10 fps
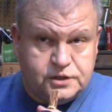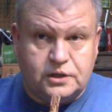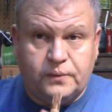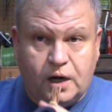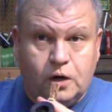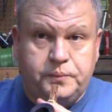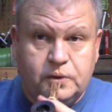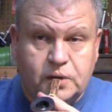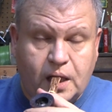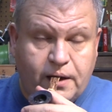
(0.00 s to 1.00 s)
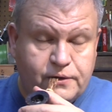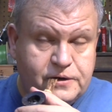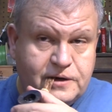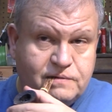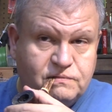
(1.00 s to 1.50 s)
So I hope you'll
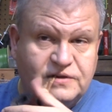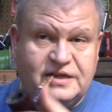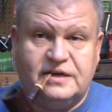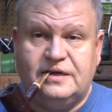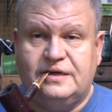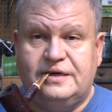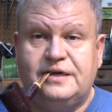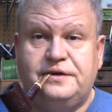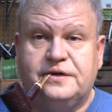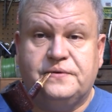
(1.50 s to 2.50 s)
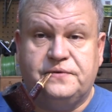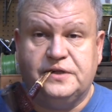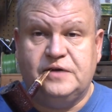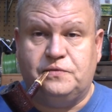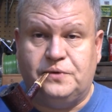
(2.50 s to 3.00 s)
tune in for that, not just for
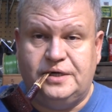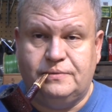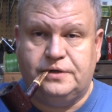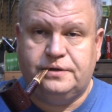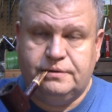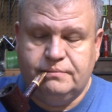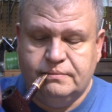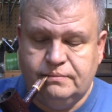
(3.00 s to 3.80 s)
the giveaway, which